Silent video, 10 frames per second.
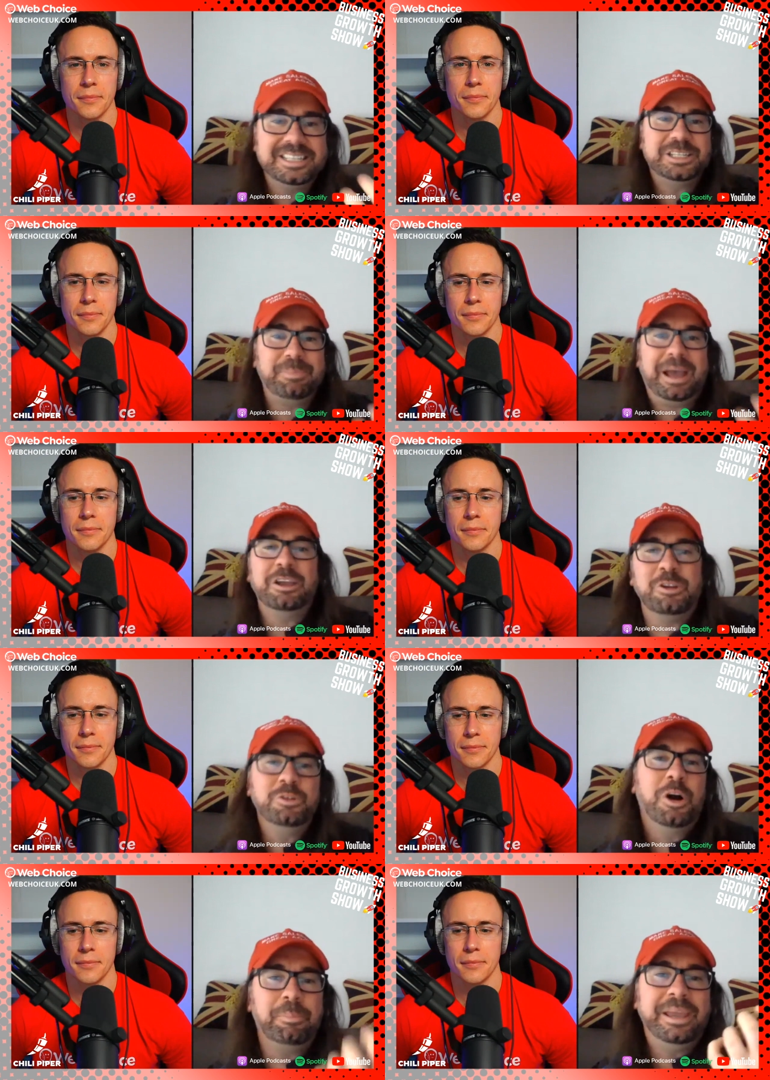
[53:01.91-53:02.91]
Speaker 1: is about
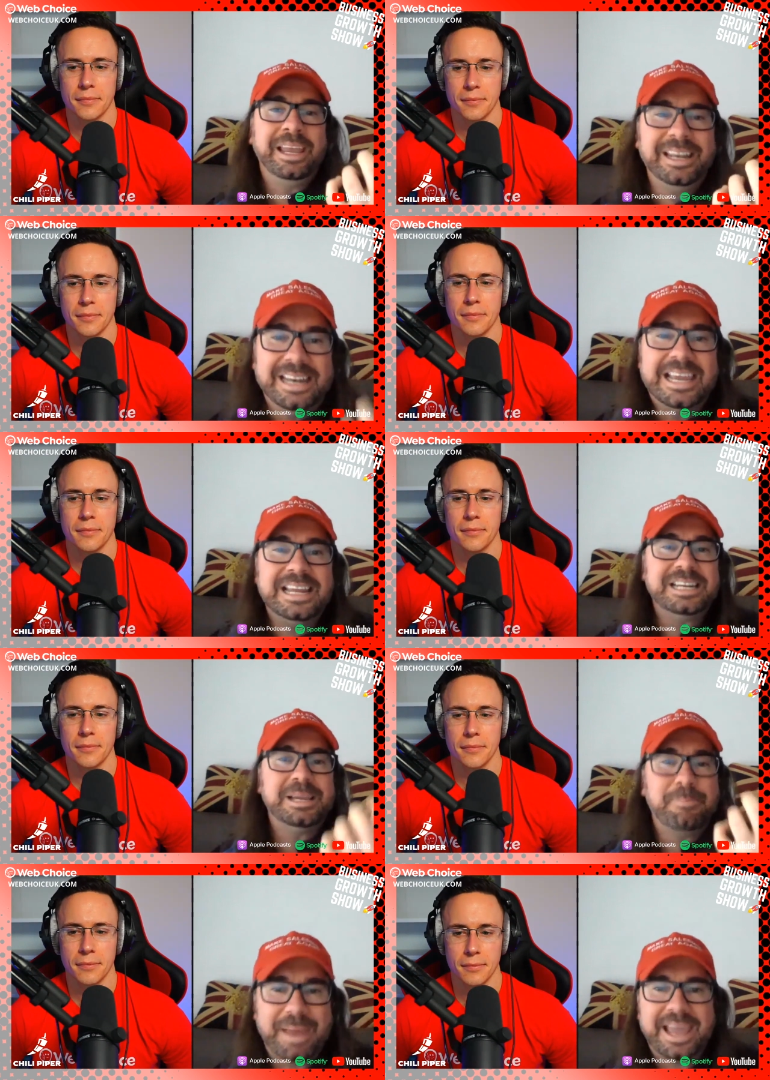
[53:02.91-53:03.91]
you not being a
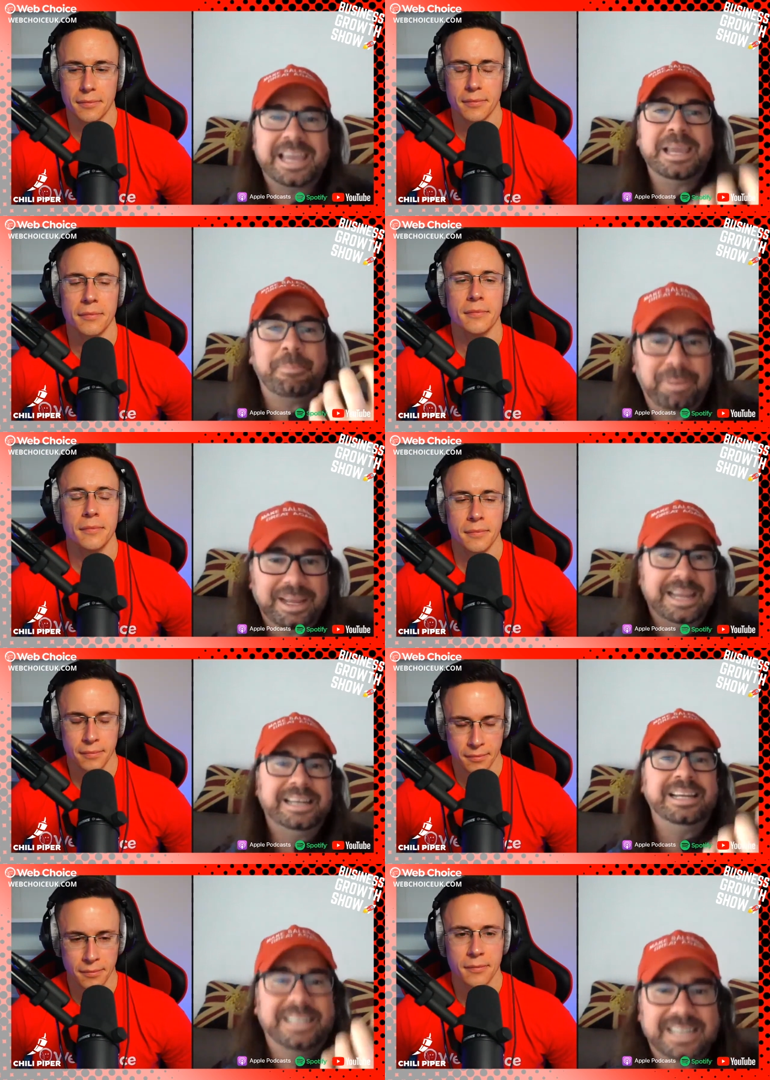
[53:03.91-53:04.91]
needy beggy
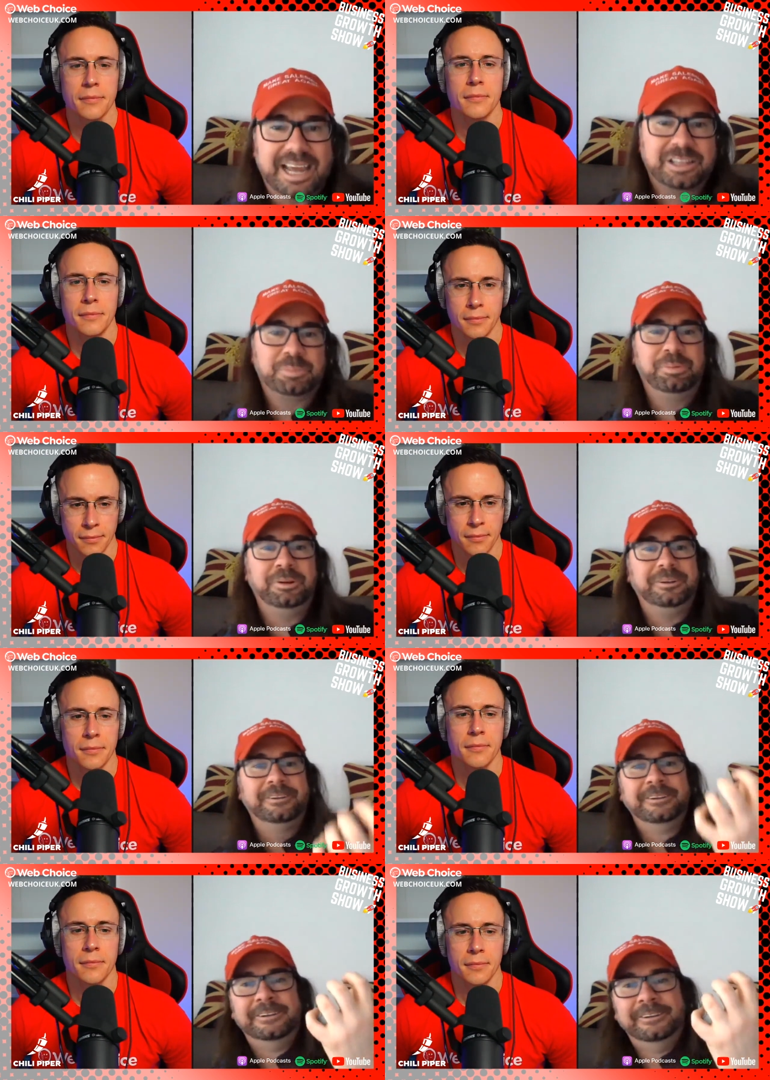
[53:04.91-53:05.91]
pleady desperate
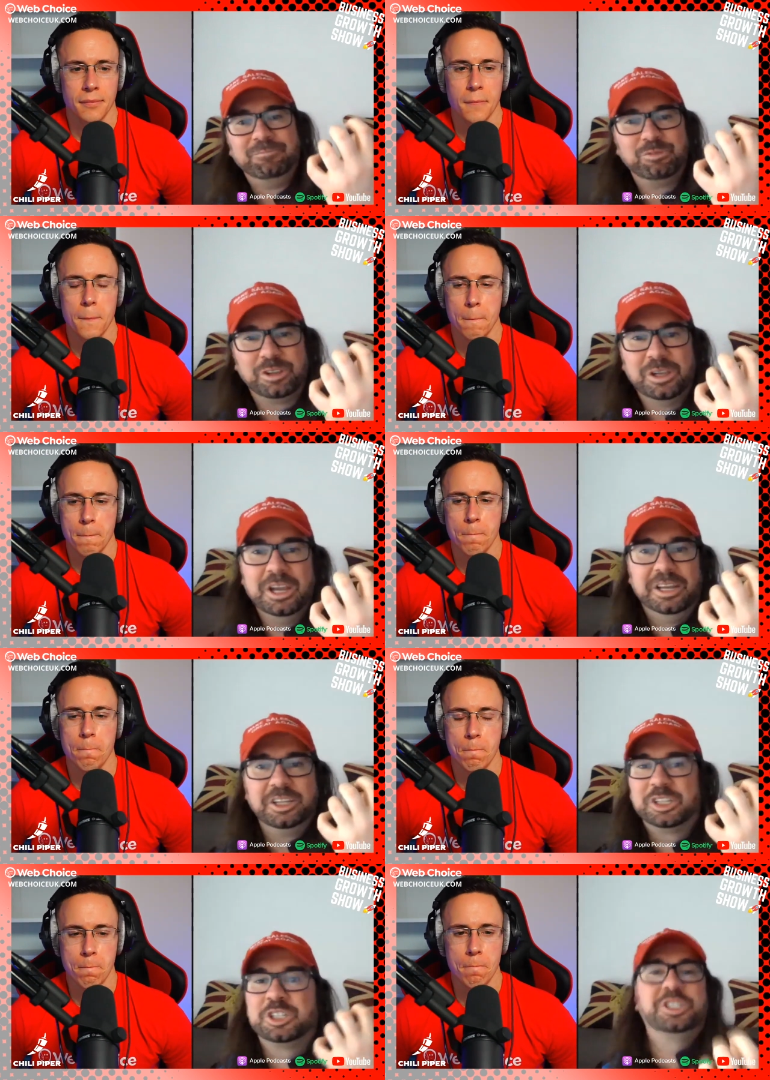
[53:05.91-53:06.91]

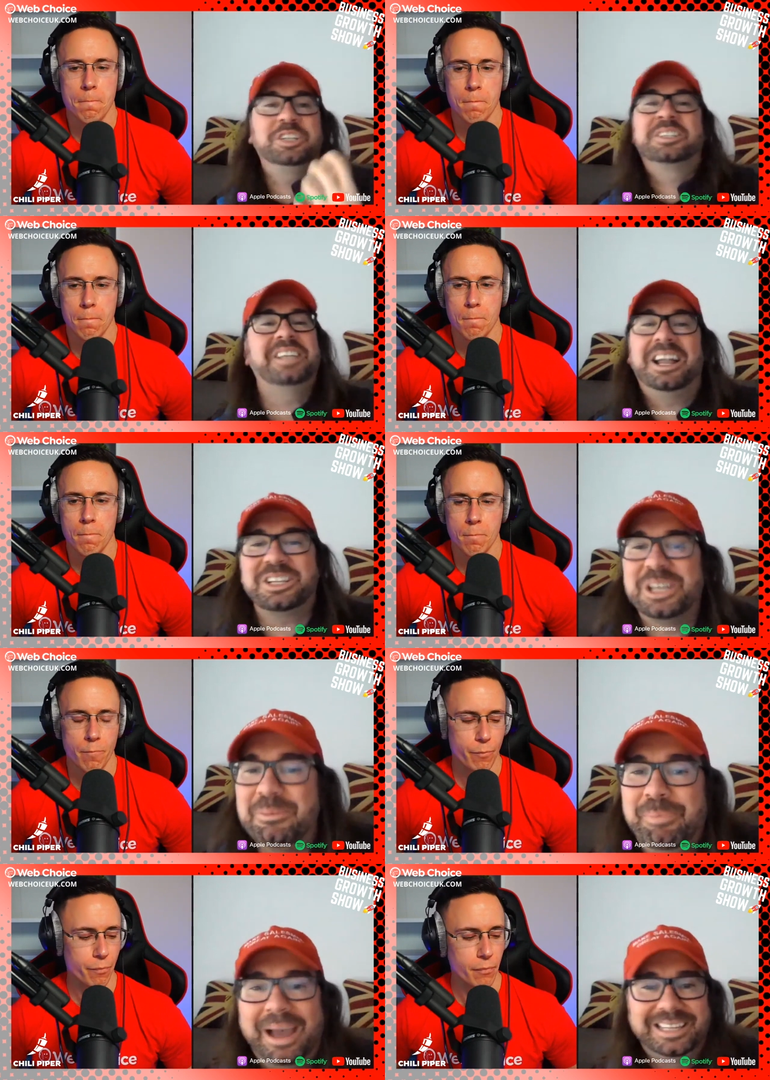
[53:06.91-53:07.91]
just
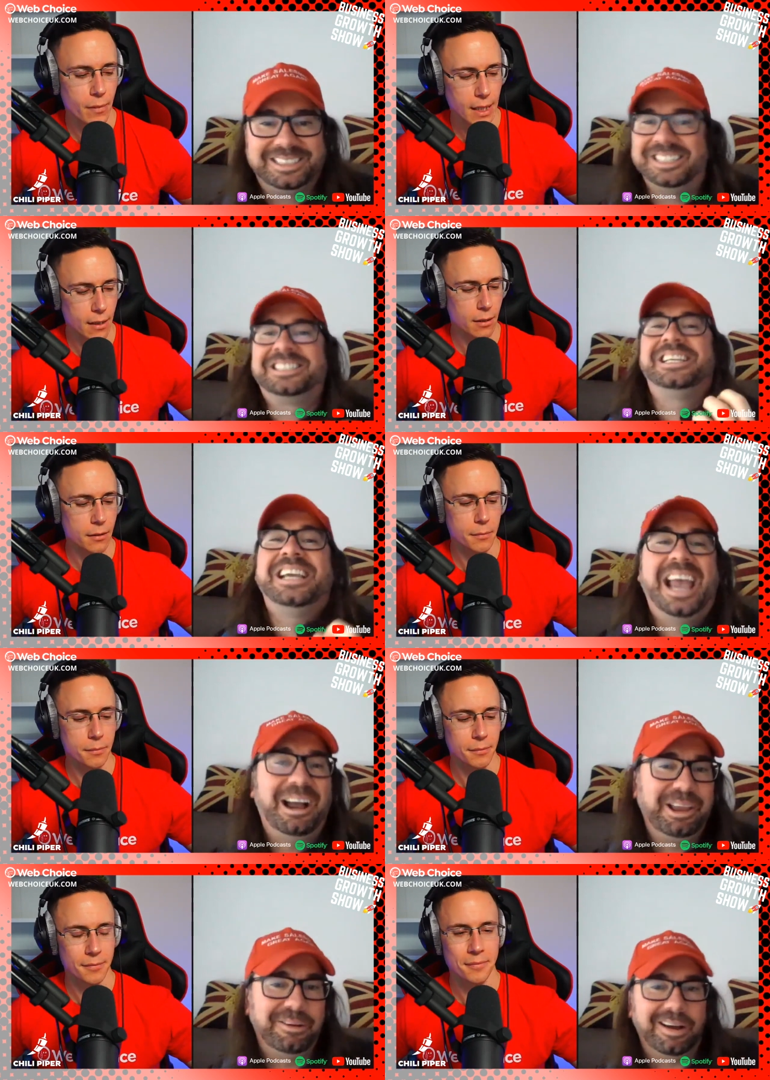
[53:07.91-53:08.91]
touching base to see
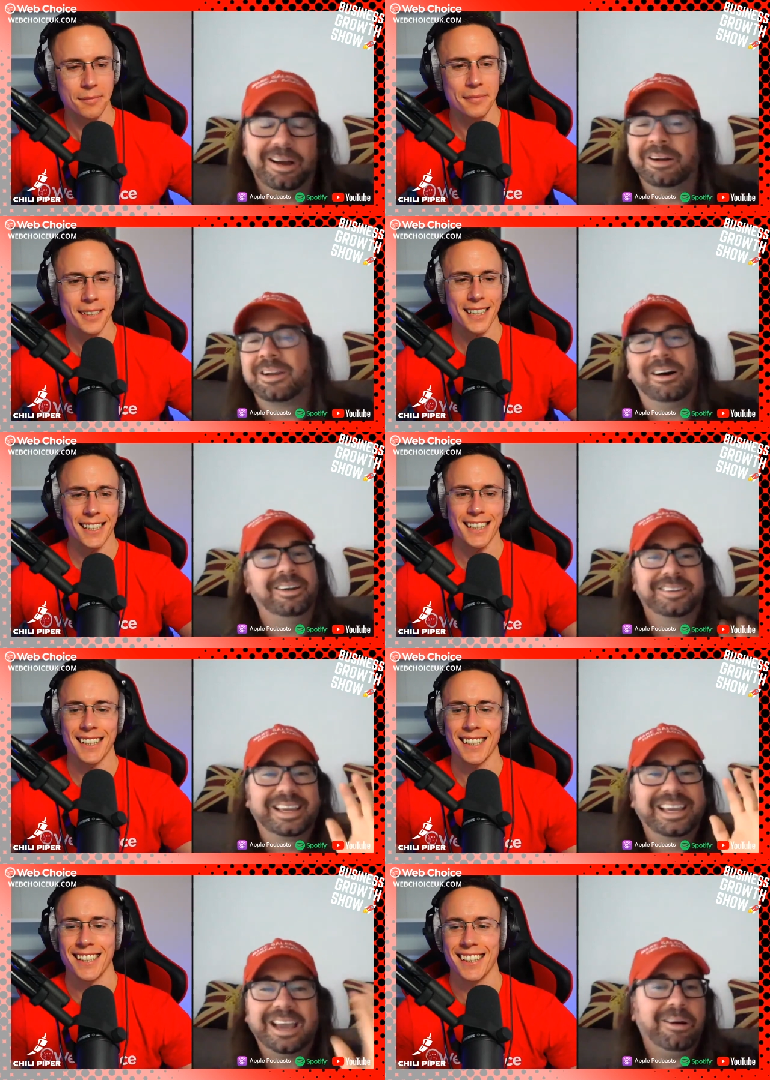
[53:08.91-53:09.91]
how you are oh god
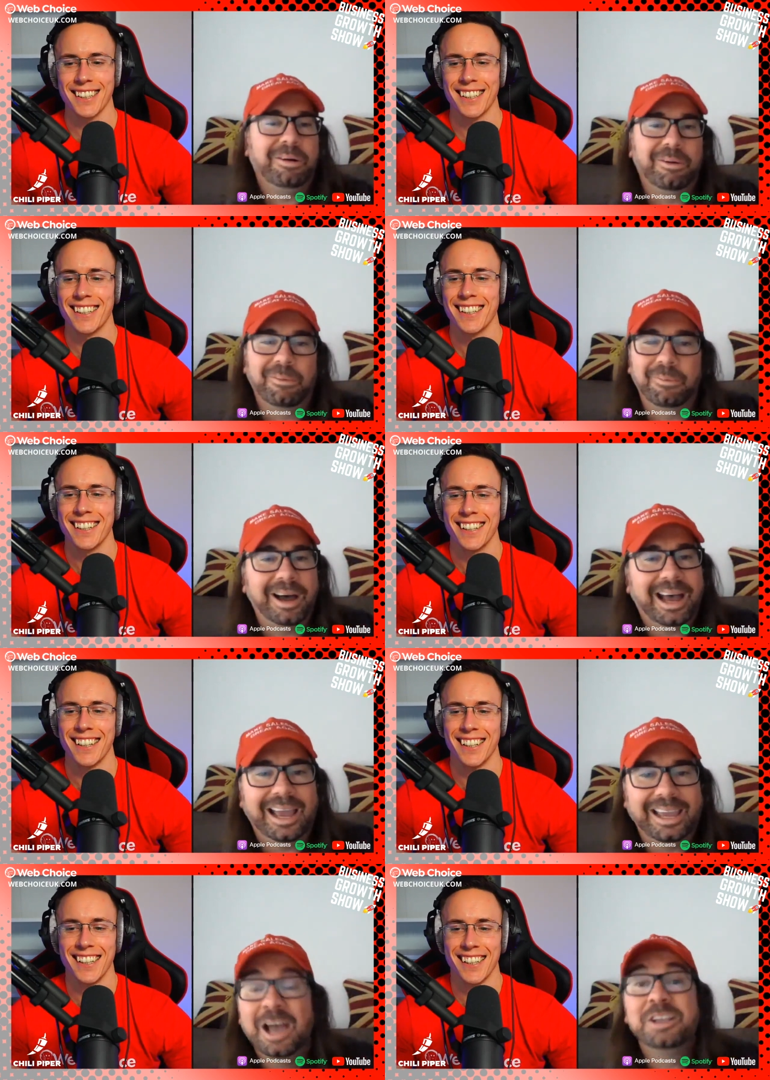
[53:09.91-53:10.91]
Go away.